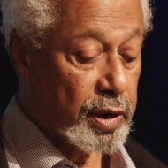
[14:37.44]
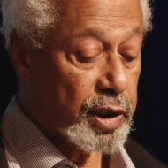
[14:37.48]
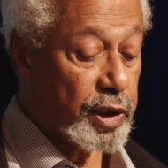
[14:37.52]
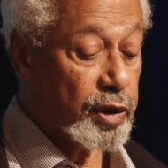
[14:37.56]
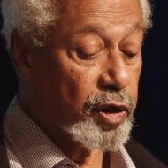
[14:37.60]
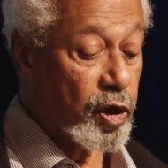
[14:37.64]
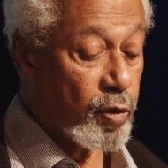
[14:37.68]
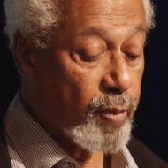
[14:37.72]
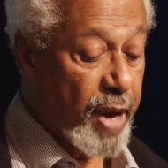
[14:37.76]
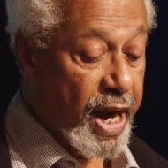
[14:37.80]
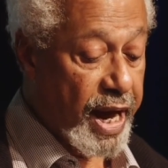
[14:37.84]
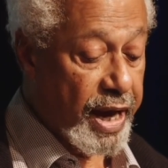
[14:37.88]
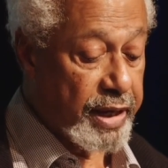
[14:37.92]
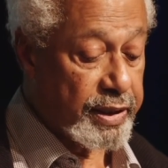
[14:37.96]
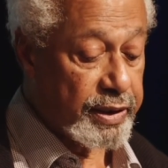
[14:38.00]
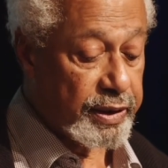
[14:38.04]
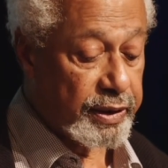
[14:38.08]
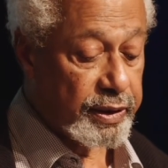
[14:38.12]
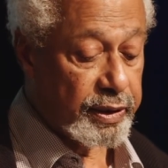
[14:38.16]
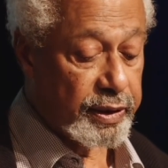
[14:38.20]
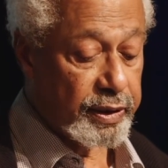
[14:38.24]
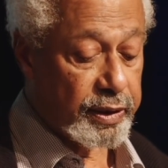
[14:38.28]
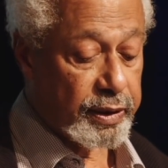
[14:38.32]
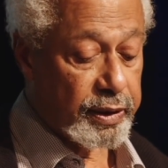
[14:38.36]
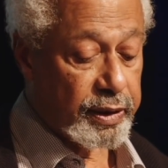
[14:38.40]
In Oman
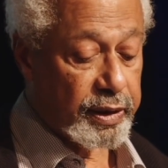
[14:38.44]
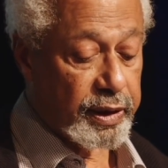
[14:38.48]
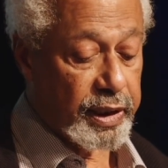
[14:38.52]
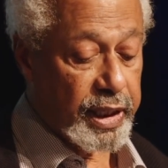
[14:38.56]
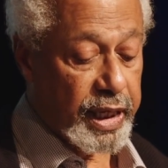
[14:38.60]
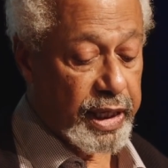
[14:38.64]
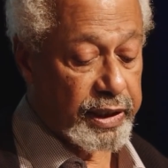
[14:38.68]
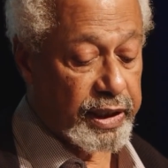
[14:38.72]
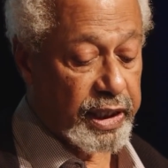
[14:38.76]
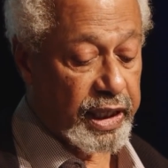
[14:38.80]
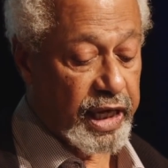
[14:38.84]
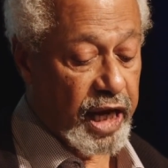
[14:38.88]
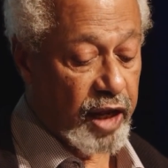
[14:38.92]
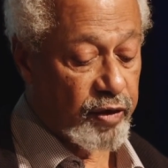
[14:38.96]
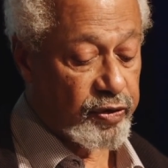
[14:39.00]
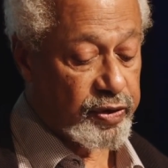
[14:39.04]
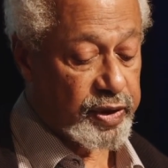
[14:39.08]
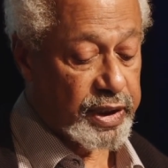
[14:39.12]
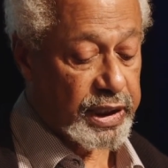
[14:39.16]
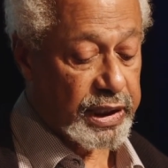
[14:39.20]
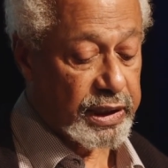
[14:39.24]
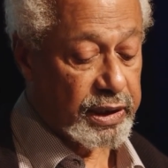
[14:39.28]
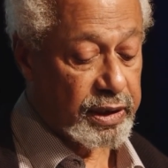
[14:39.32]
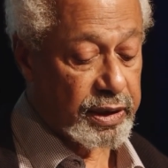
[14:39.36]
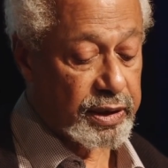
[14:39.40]
and the Gulf
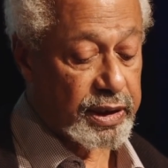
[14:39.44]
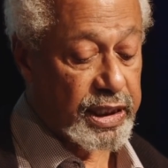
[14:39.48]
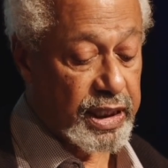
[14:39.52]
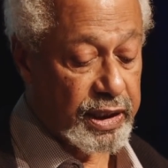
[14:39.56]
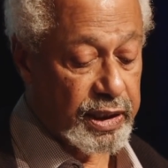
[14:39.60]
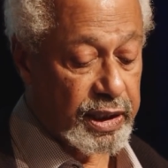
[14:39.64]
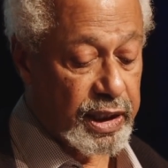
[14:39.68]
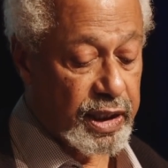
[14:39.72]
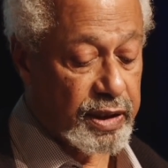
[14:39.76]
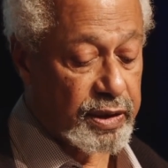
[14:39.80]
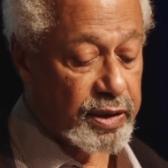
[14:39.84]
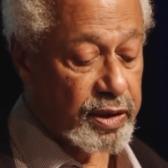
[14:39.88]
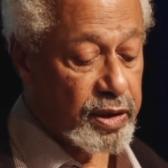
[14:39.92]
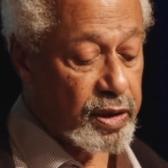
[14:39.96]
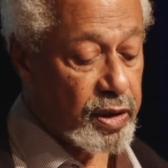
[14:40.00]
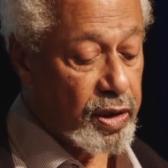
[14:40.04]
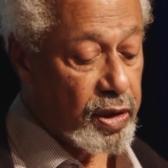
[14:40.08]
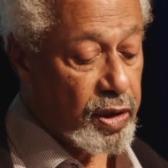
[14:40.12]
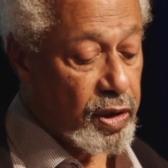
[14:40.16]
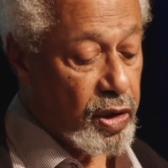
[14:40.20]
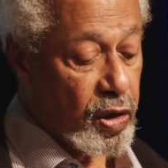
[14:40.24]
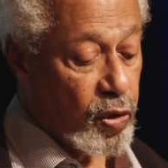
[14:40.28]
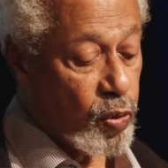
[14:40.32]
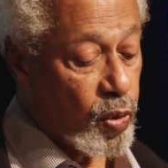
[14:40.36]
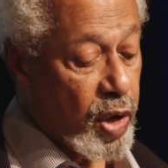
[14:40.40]
cities,
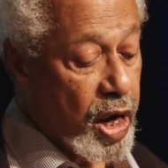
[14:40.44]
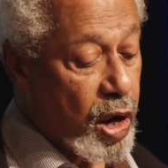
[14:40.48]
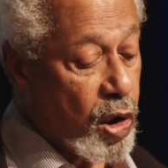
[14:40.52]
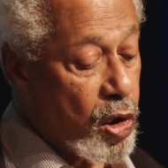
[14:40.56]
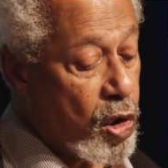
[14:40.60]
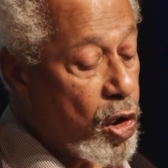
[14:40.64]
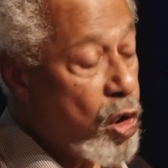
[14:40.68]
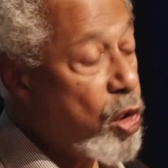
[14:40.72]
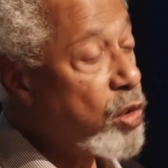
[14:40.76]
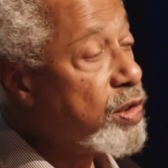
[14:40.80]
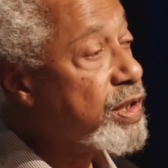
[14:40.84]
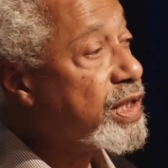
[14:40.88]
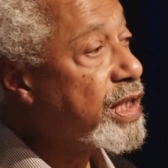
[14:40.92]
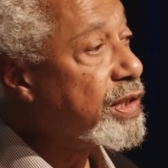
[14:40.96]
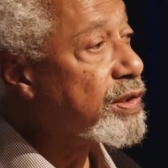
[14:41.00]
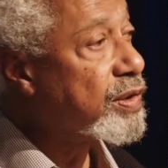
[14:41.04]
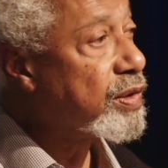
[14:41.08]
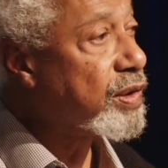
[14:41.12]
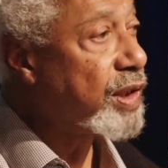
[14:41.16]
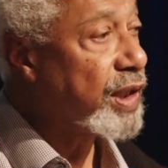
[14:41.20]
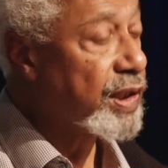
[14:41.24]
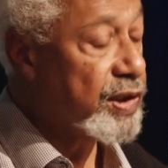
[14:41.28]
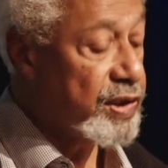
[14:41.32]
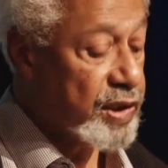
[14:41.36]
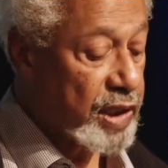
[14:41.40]
where whole
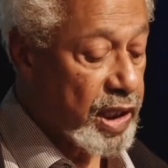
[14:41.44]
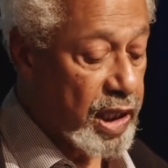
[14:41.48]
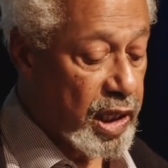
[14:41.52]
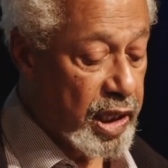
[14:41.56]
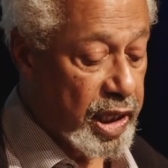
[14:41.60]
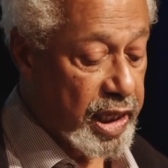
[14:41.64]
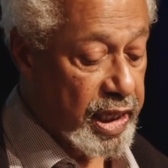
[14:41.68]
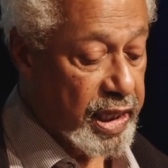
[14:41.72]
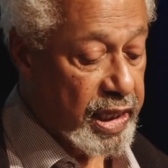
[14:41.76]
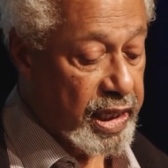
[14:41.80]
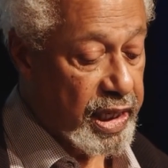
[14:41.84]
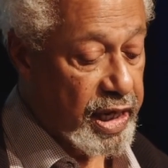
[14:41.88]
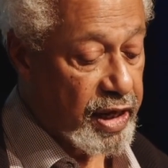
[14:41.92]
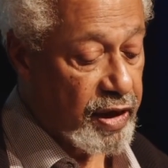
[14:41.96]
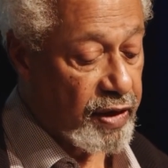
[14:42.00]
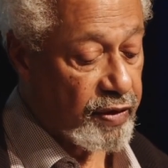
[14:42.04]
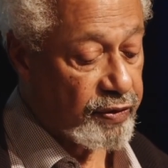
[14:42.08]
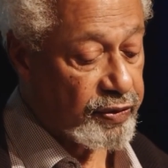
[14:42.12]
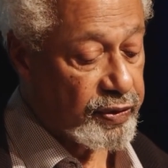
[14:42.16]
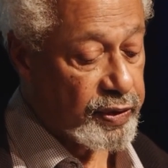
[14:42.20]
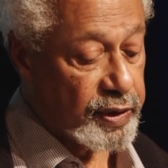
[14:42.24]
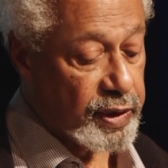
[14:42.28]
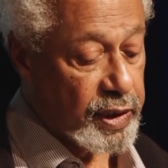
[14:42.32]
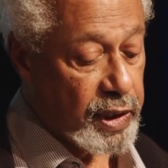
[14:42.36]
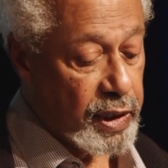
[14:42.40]
districts are
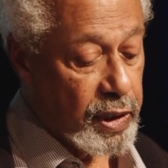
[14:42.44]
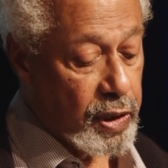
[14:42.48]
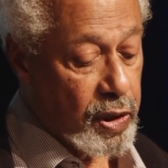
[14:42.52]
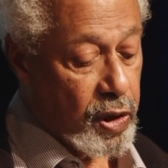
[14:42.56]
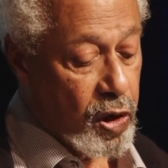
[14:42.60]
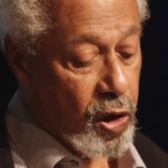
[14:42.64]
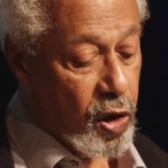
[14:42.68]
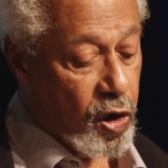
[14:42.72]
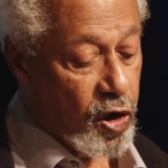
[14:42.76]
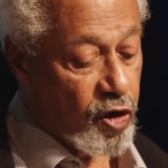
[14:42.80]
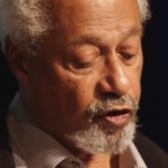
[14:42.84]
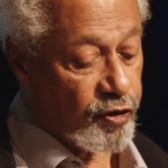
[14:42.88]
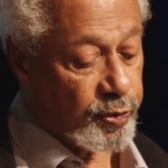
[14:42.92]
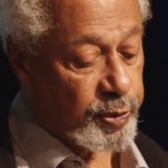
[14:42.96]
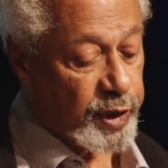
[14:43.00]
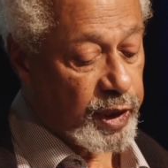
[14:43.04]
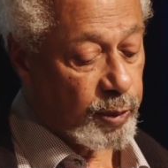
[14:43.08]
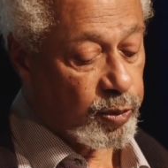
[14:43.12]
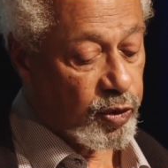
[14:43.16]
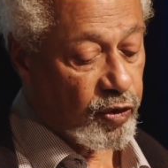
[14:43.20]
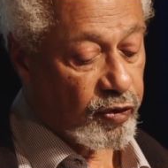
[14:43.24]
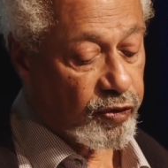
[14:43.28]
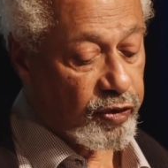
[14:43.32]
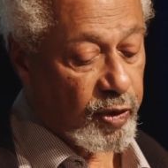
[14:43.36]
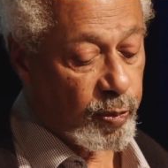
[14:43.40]
enclaves of
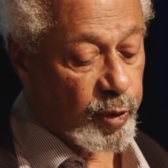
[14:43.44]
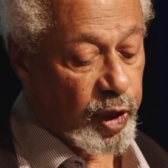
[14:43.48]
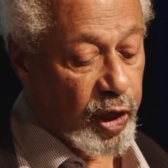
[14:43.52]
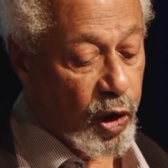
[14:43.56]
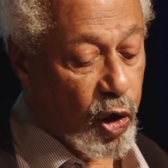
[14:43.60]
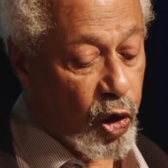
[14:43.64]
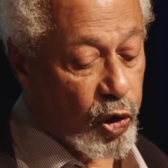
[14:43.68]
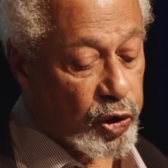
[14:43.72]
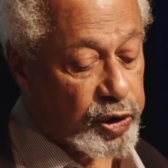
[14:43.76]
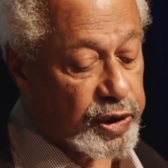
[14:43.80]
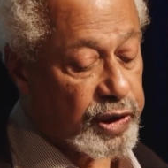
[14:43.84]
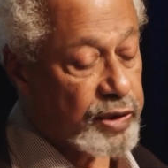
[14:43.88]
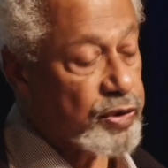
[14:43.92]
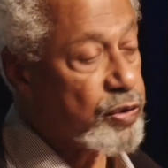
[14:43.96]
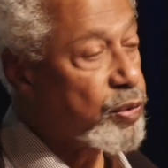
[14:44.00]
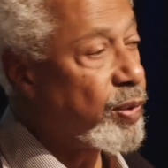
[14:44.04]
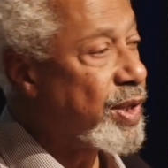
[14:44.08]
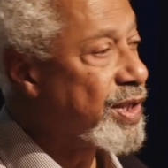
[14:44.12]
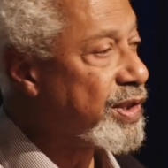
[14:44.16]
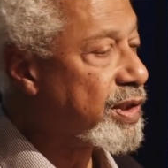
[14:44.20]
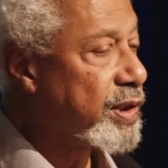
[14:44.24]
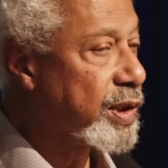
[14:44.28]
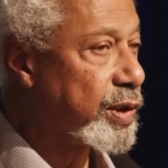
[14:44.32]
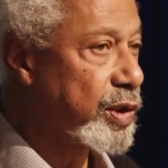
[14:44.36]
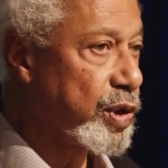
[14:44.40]
people from the ocean's
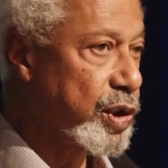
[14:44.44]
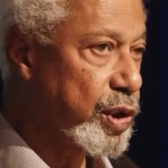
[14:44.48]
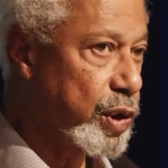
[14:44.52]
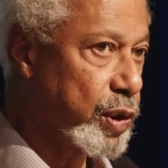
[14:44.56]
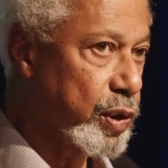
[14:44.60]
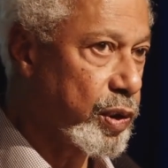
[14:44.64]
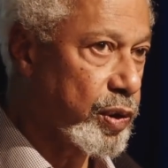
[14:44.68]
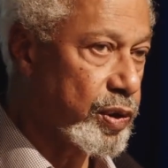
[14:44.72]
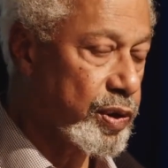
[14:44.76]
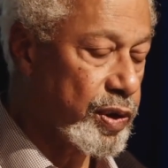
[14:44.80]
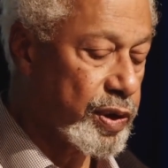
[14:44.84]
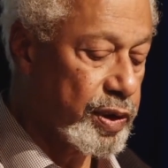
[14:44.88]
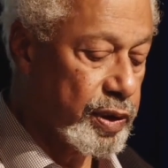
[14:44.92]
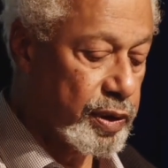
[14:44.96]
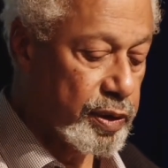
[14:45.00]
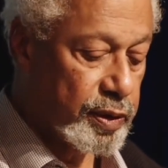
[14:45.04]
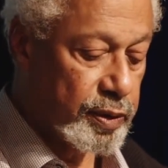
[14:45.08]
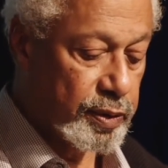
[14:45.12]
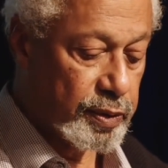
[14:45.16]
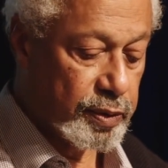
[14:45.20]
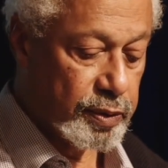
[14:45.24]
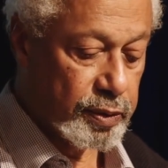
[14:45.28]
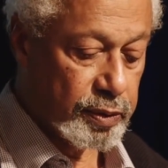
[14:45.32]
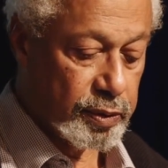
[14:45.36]
western shores.